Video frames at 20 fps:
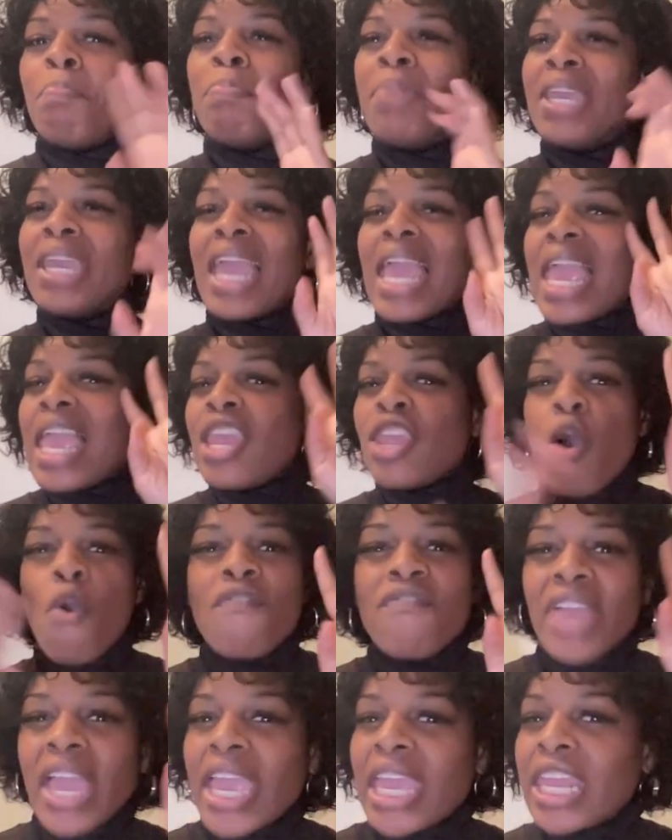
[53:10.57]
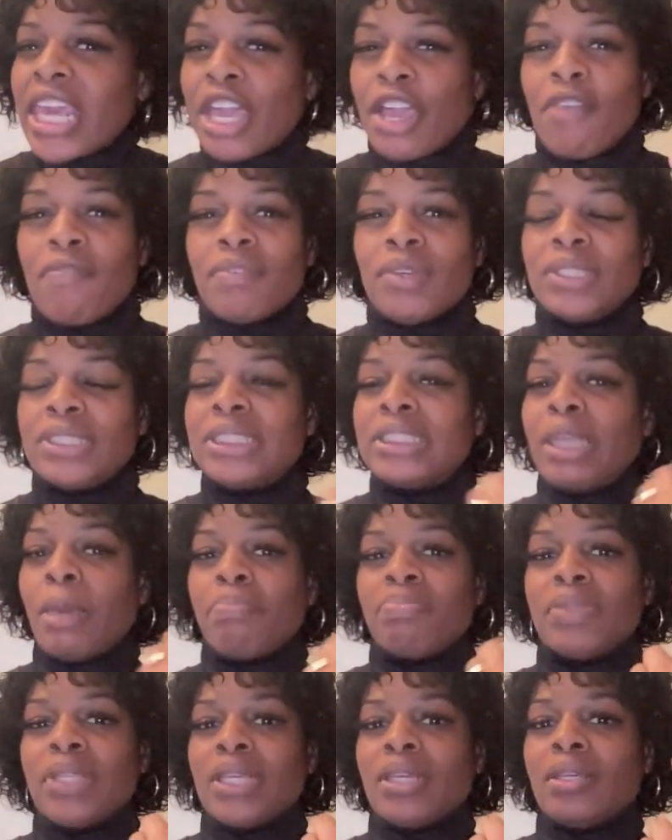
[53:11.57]
be innovative or
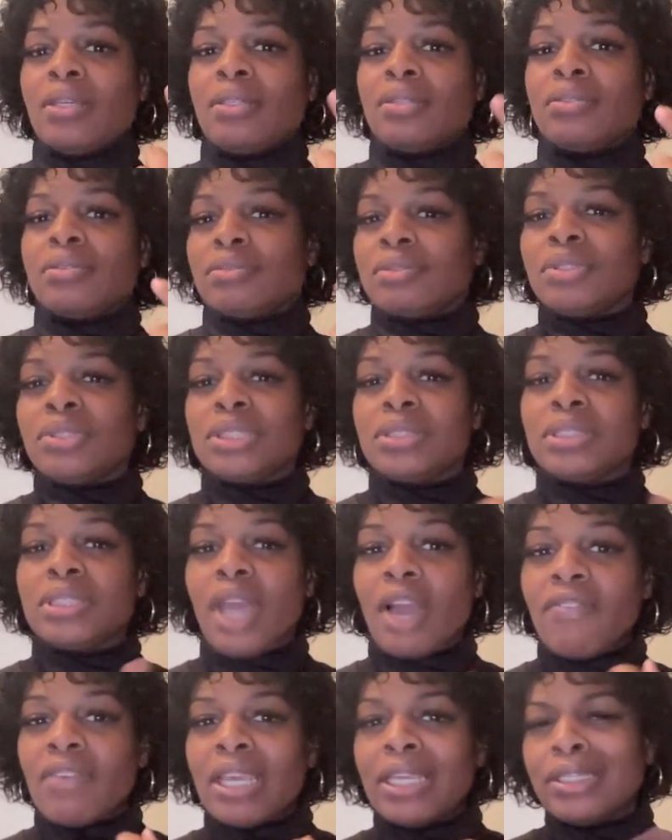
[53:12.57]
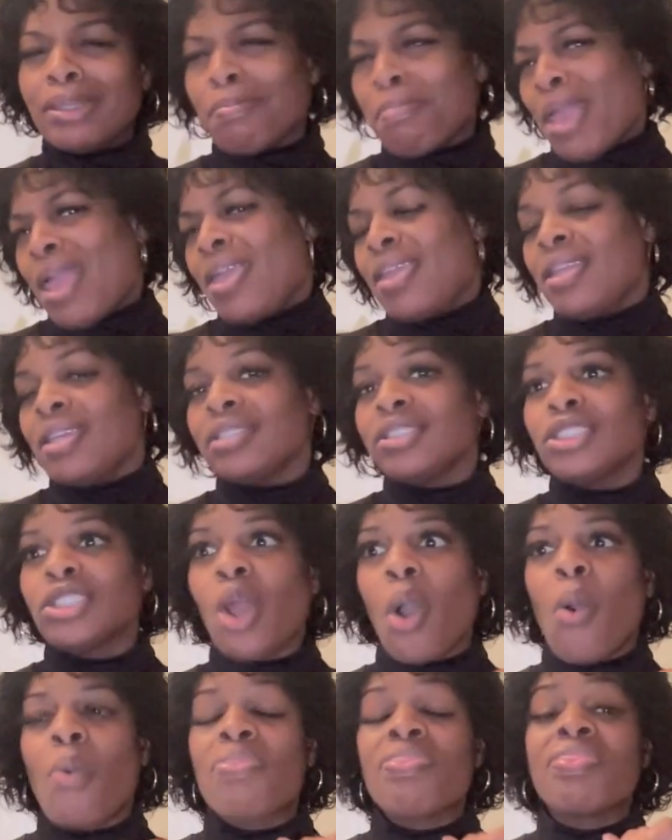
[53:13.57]
something. Stop independent.
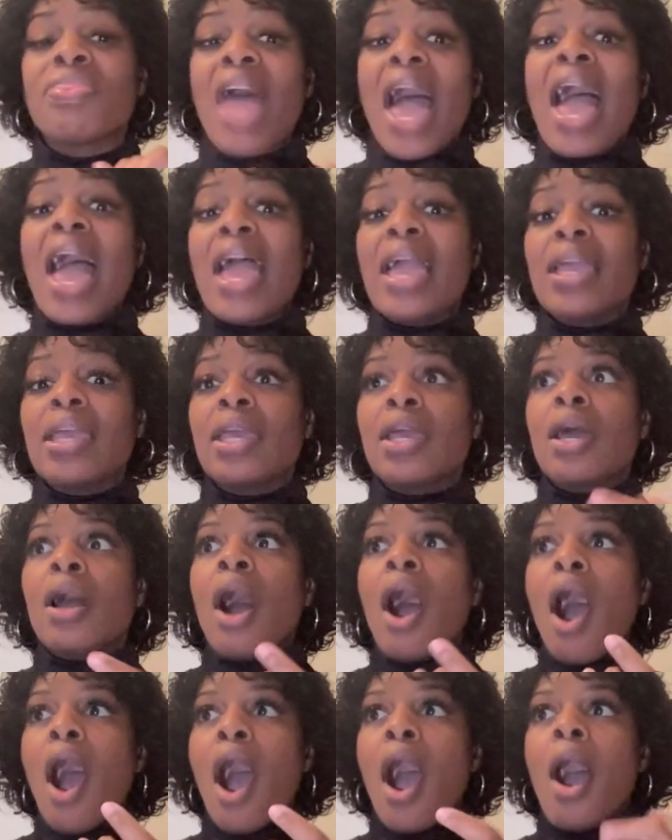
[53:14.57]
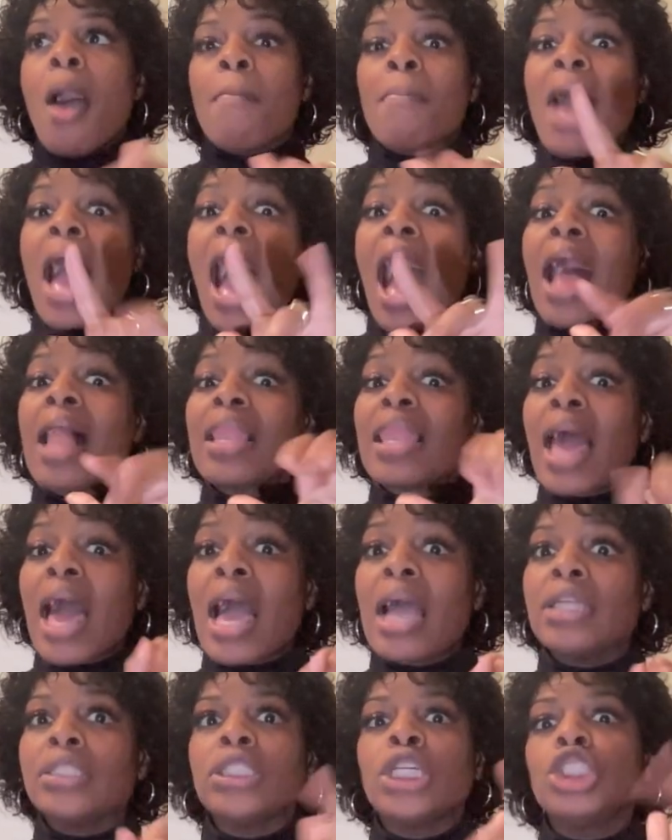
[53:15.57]
So that
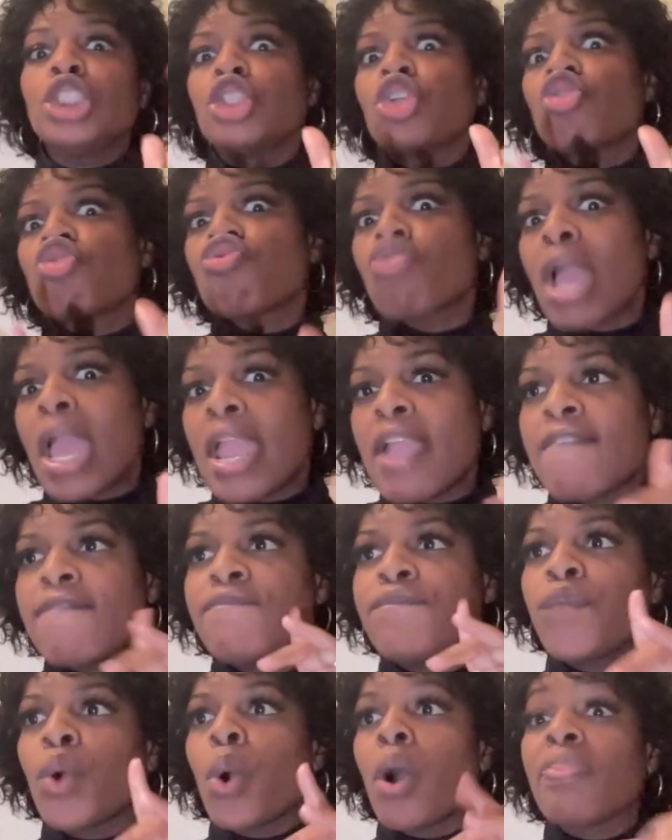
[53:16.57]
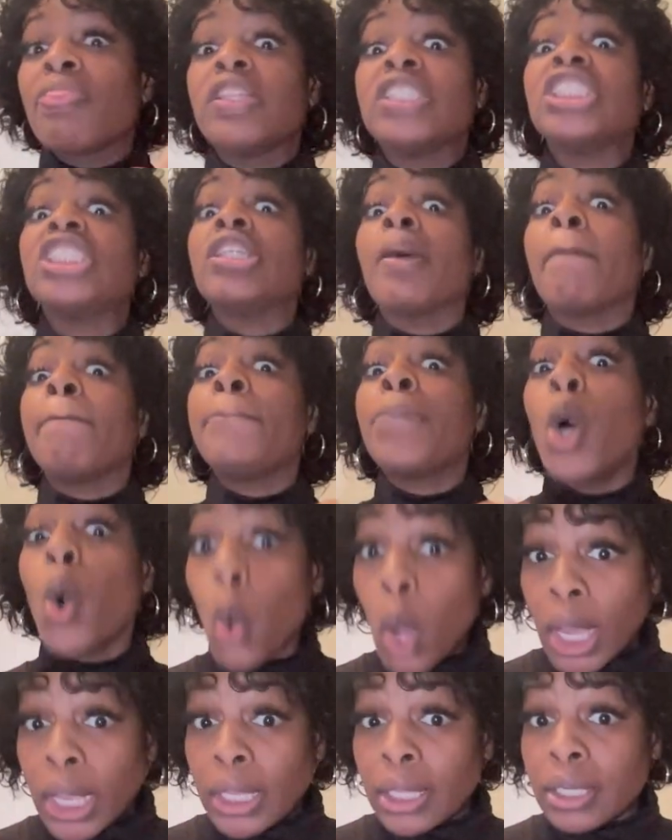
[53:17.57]
ally is great for the
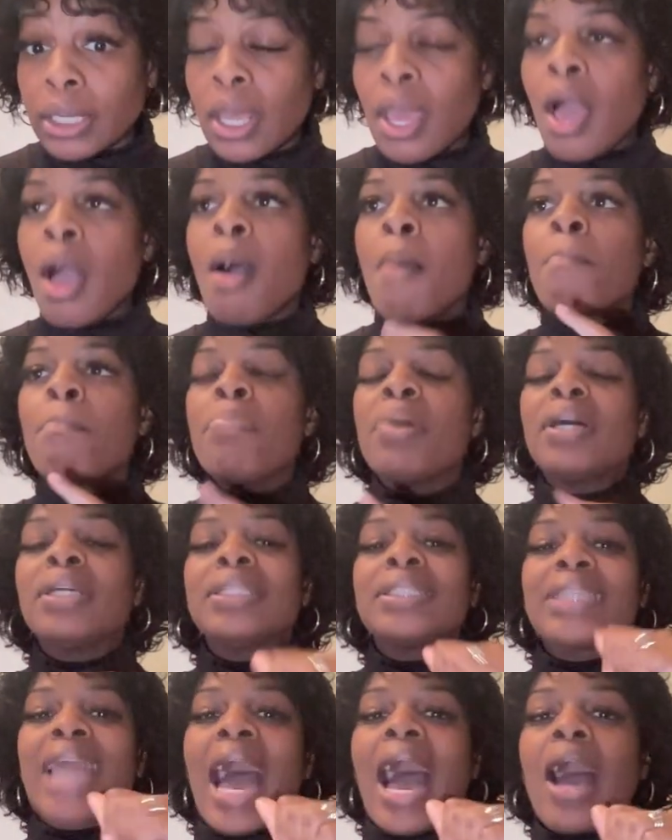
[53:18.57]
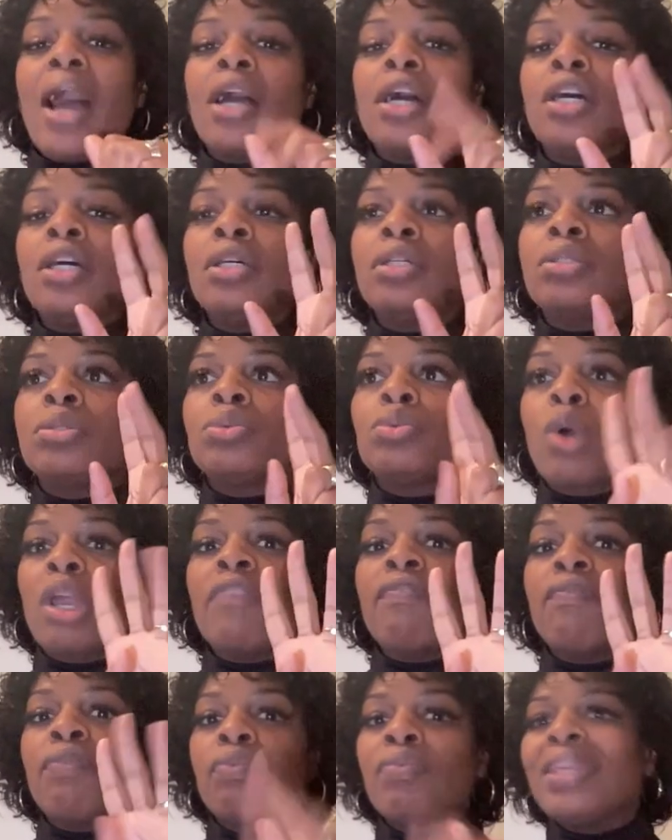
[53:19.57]
support, but not kind
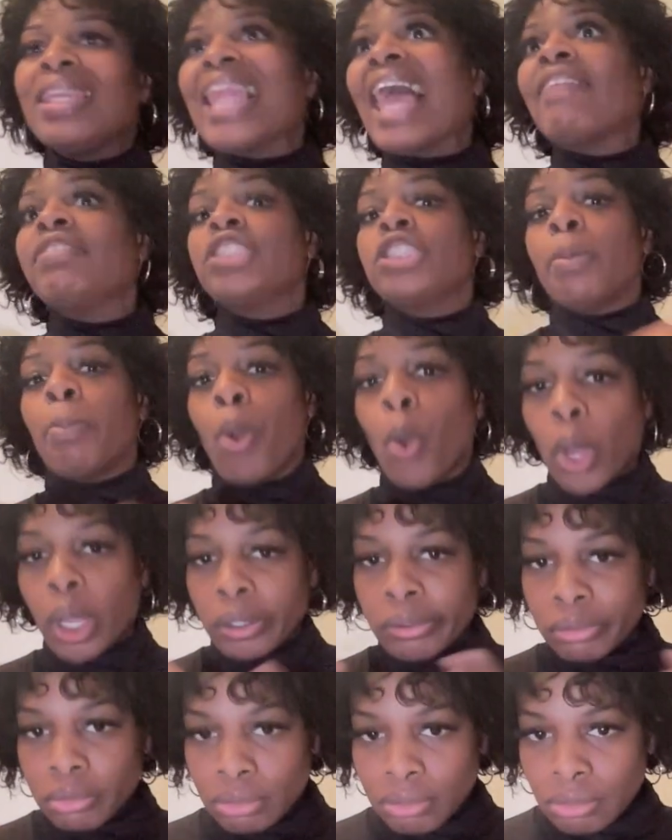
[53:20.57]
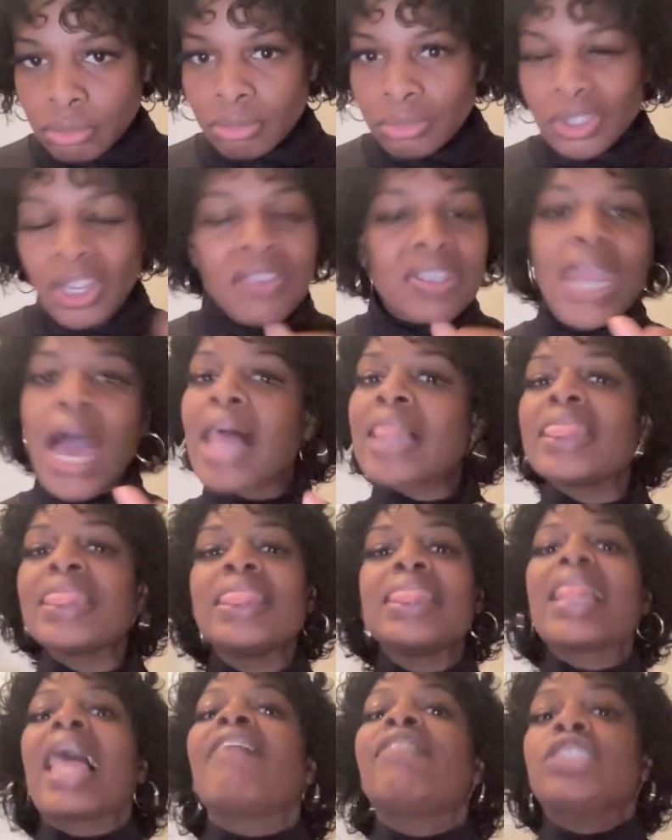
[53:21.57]
of life support. But not
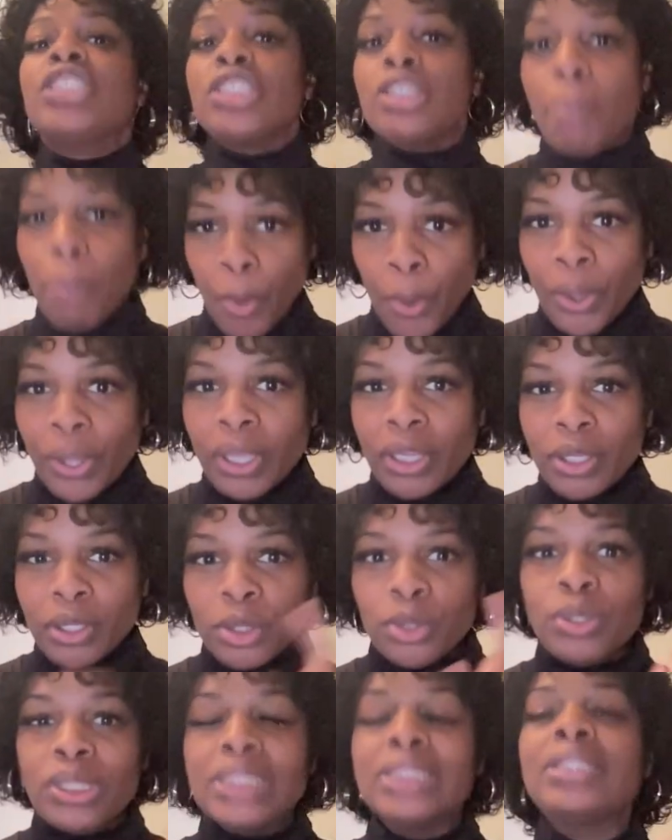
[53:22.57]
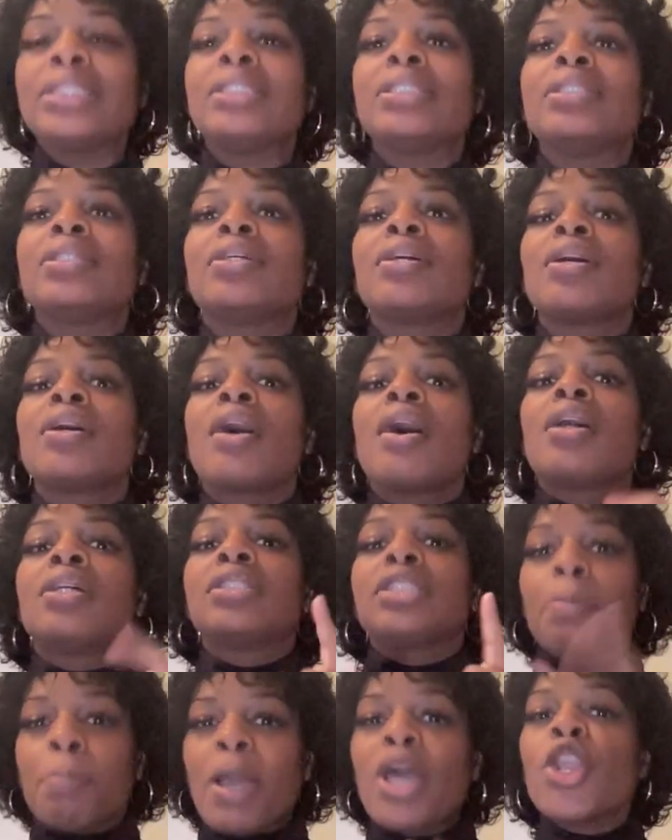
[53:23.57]
life support. You need to
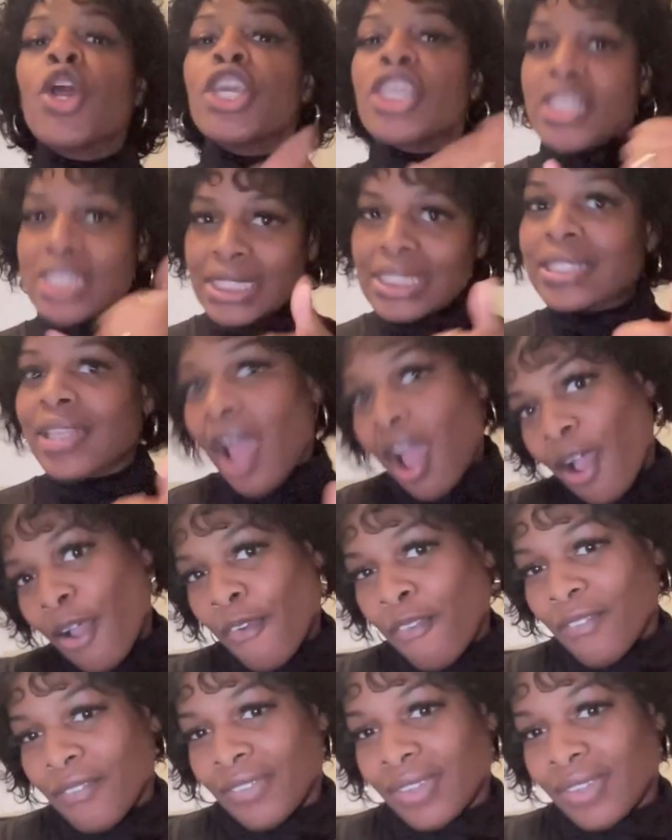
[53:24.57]
depend on yourself.